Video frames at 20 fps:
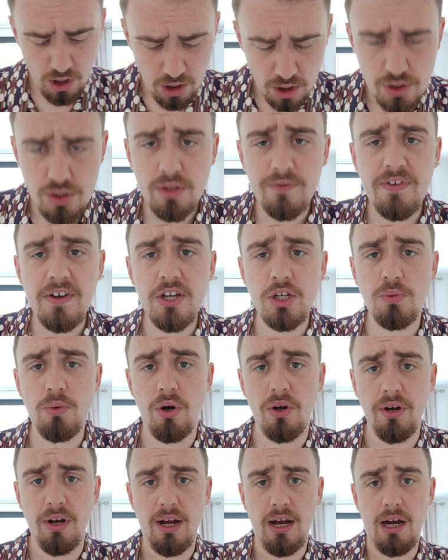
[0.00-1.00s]
So the first
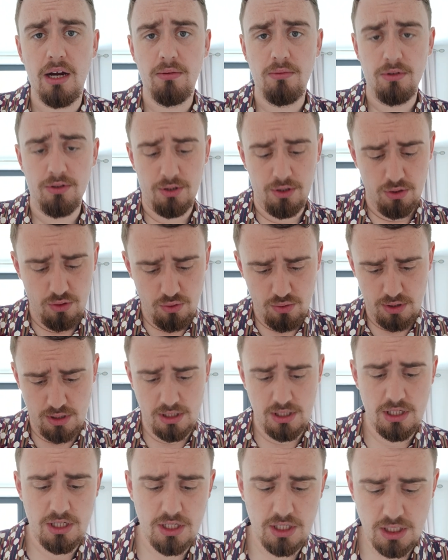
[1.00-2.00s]
one I will do
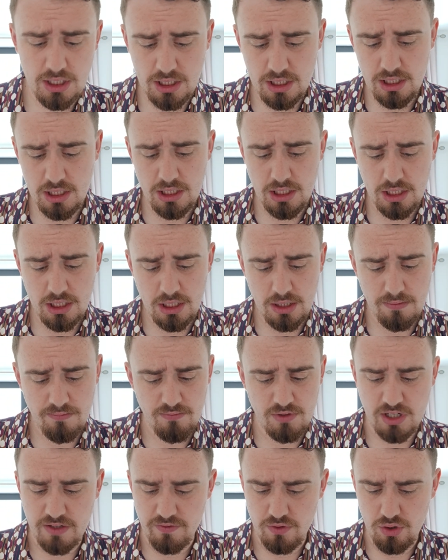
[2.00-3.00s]
is
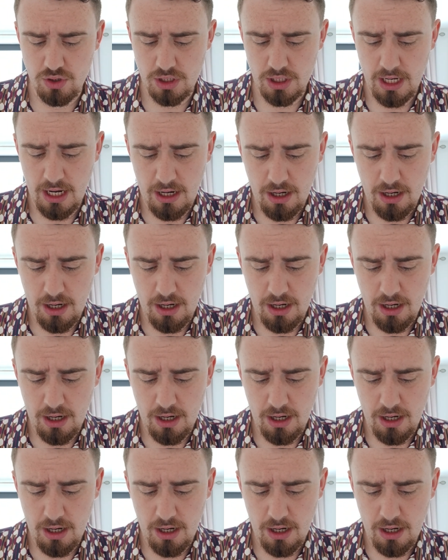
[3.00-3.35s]
the